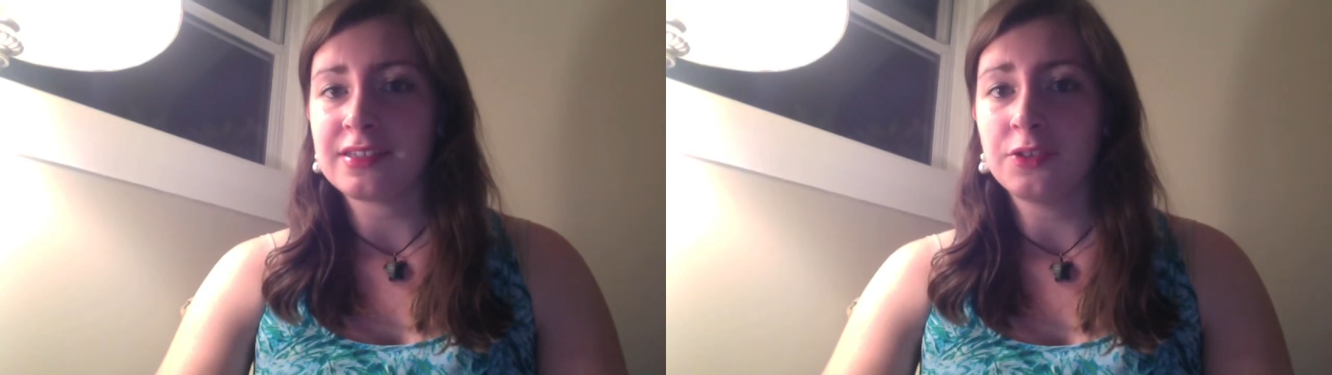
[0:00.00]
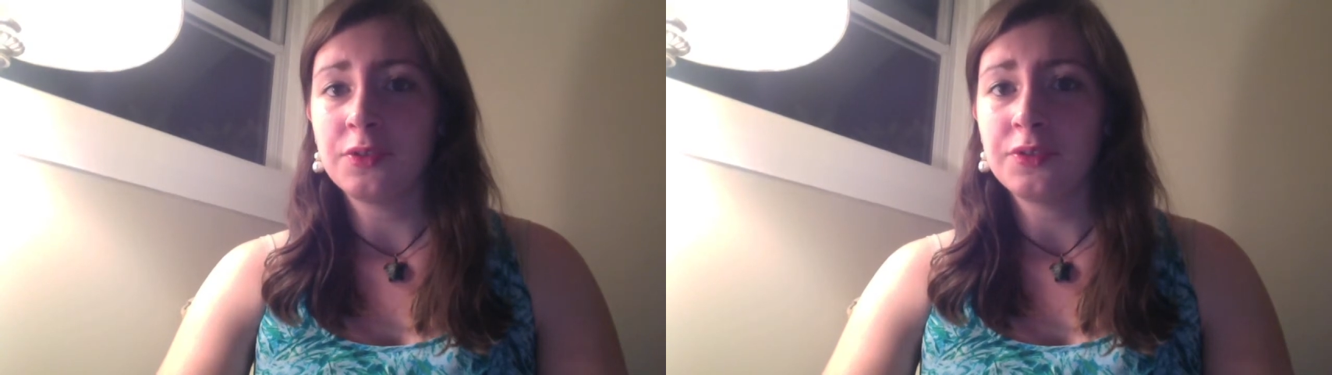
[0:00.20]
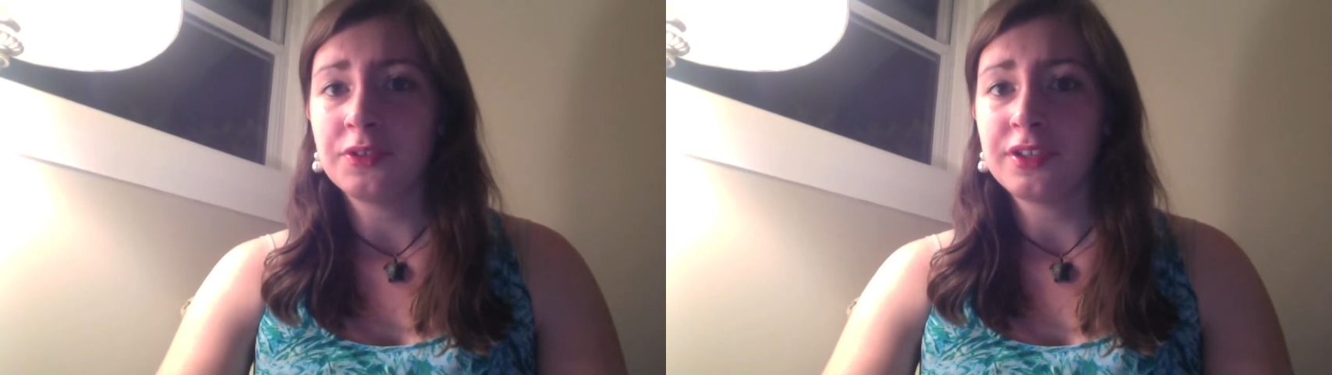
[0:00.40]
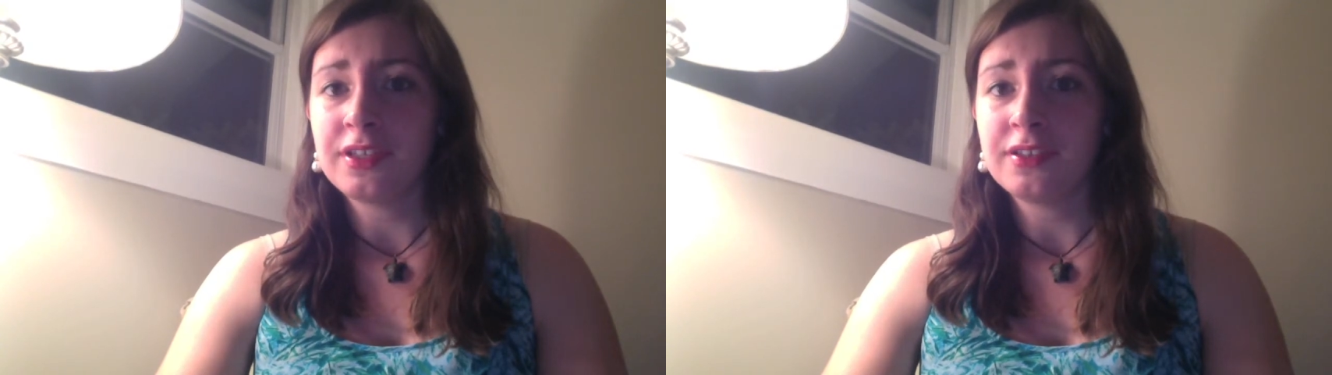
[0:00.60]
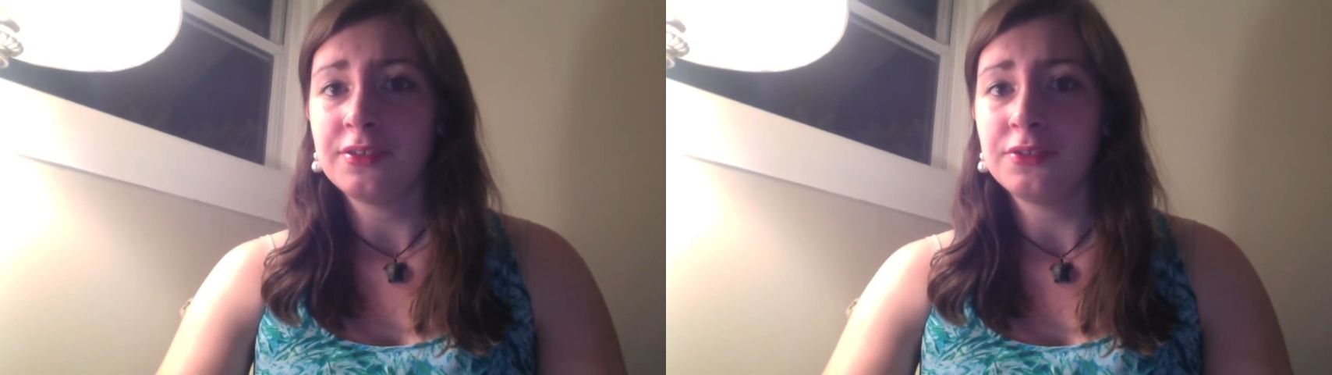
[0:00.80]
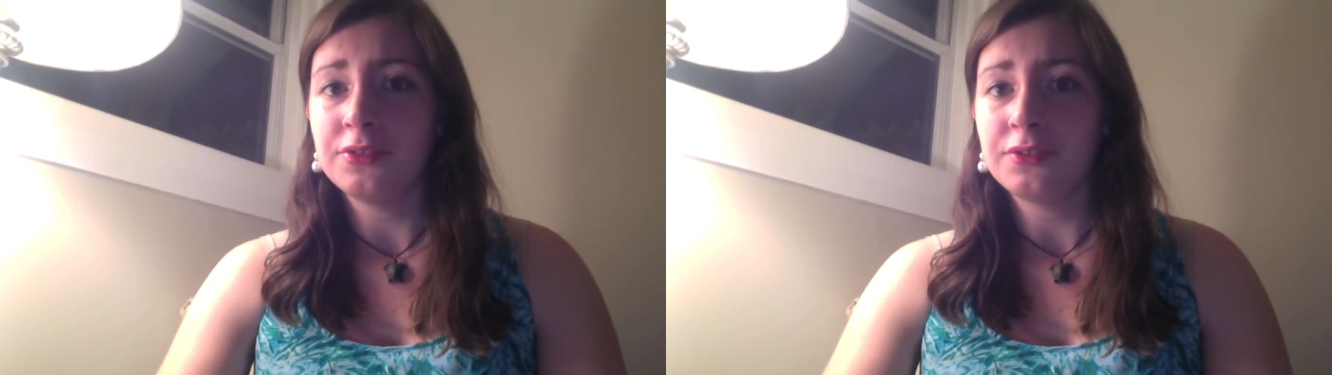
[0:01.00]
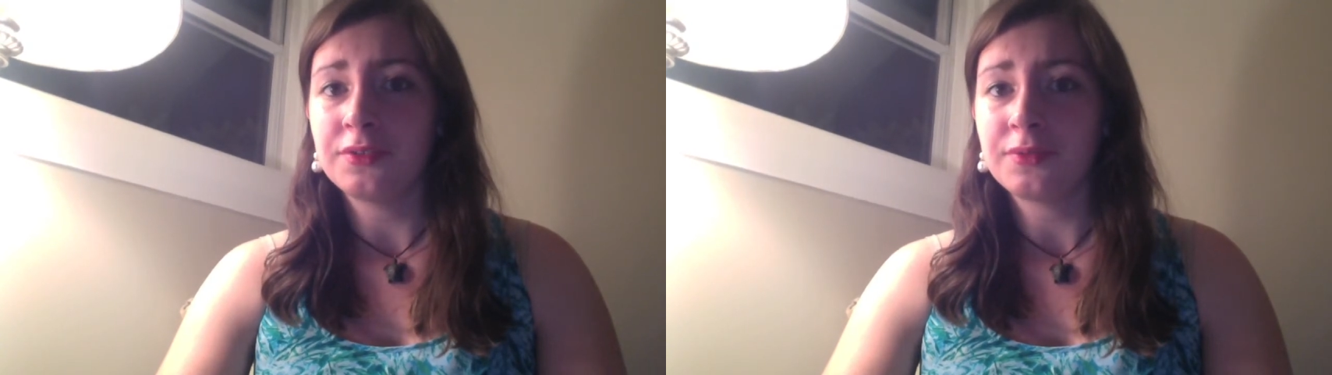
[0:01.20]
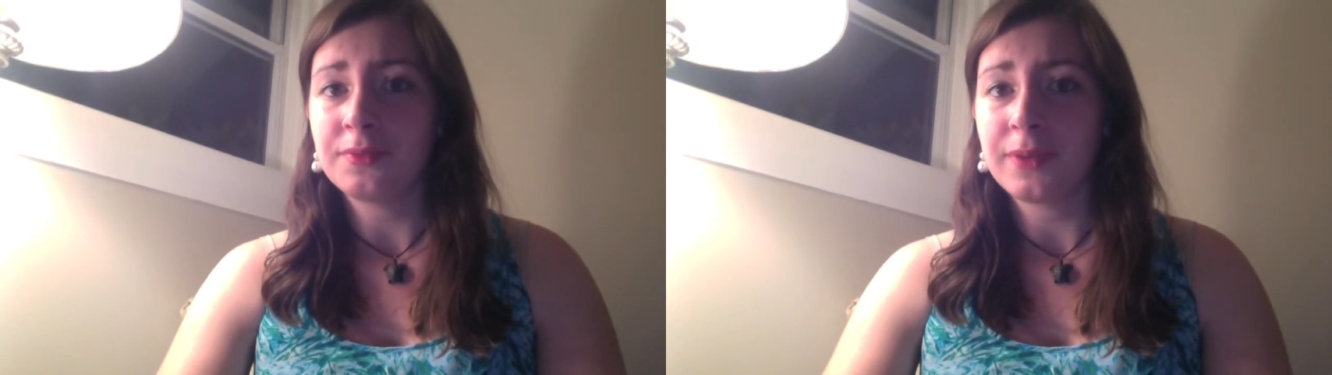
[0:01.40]
no one really knew,
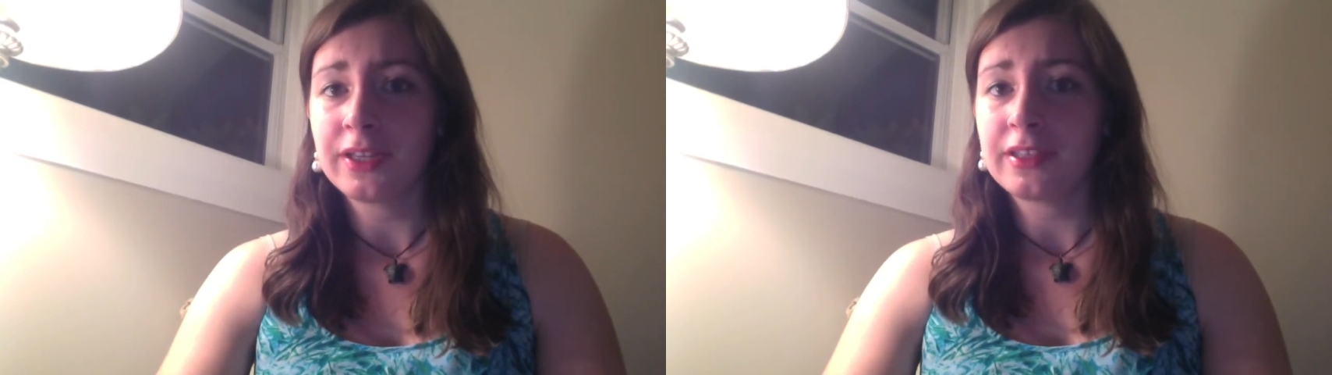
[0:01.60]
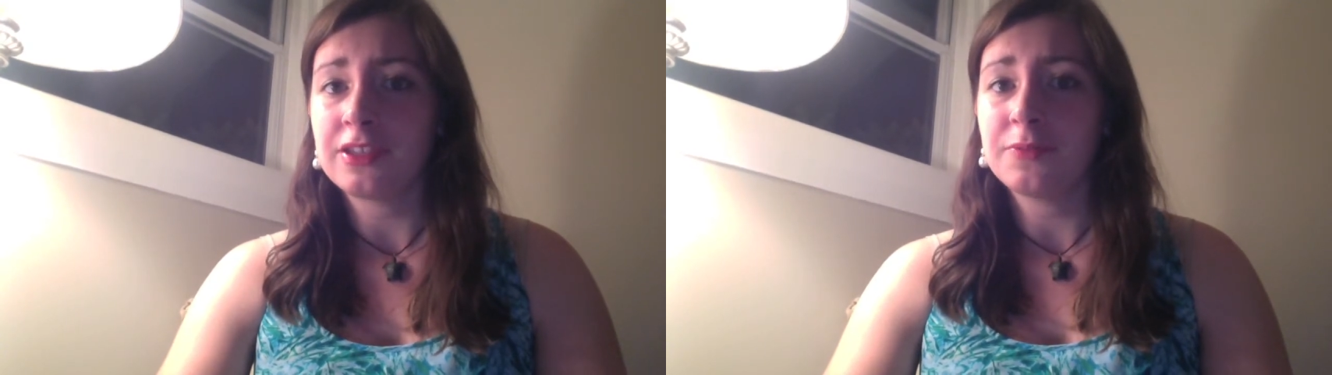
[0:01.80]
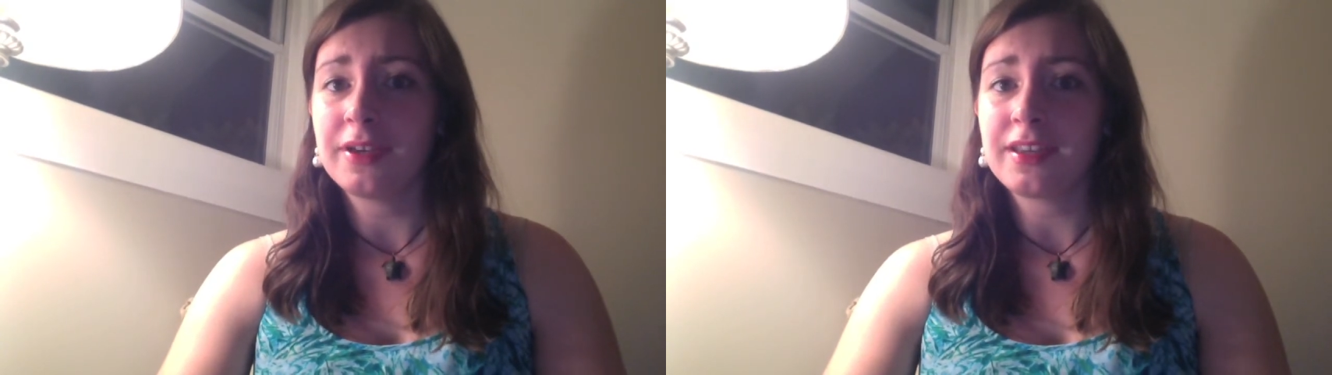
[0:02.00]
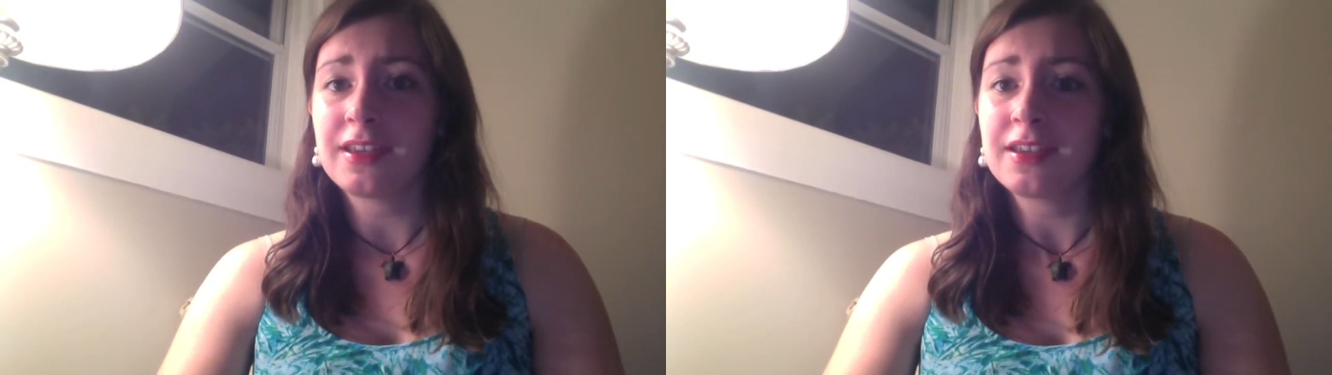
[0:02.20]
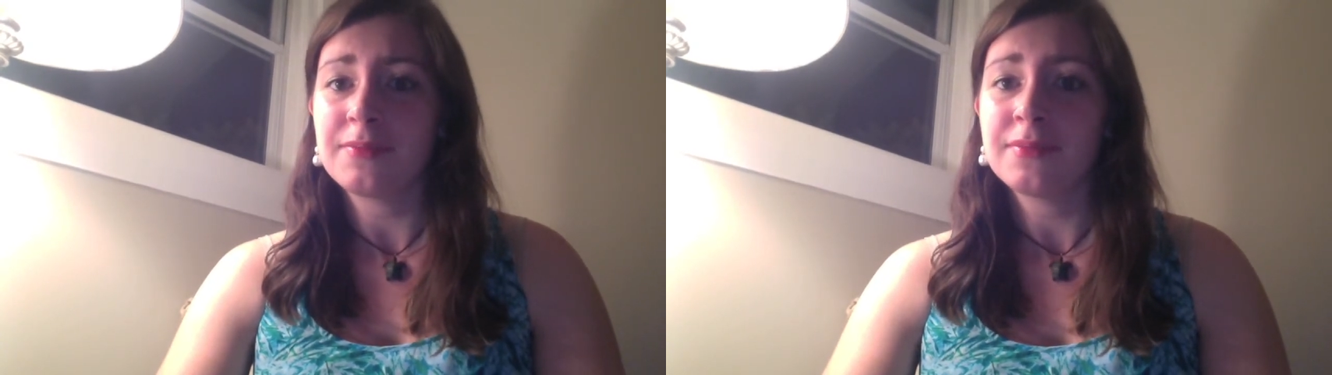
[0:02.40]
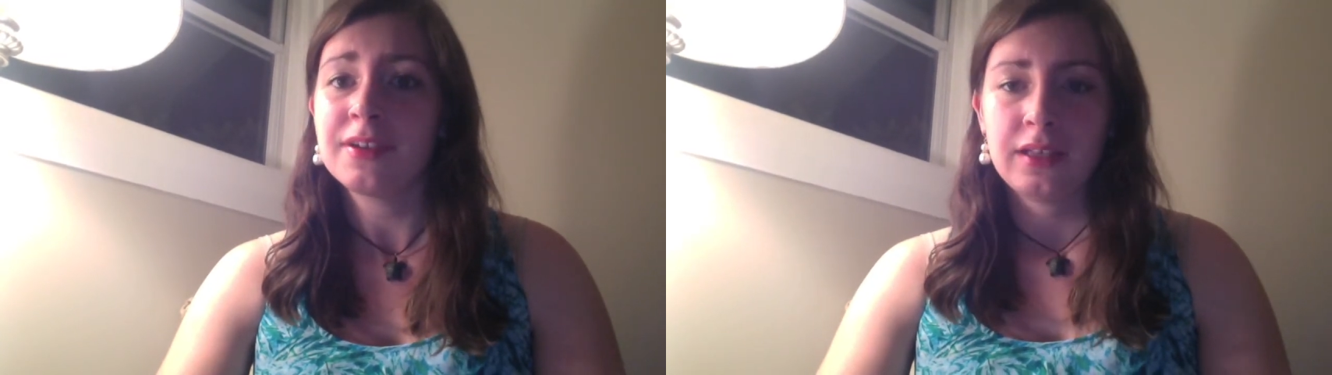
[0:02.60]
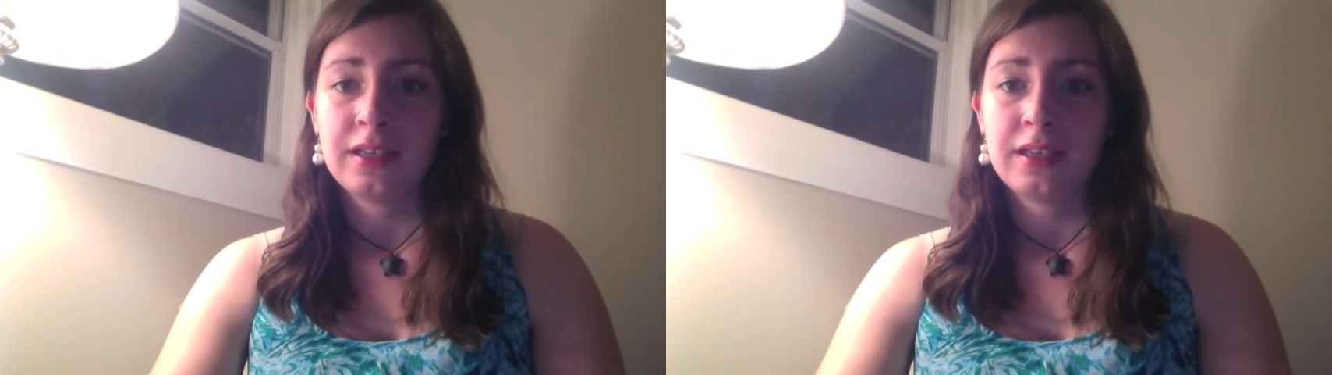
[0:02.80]
barely knew my name.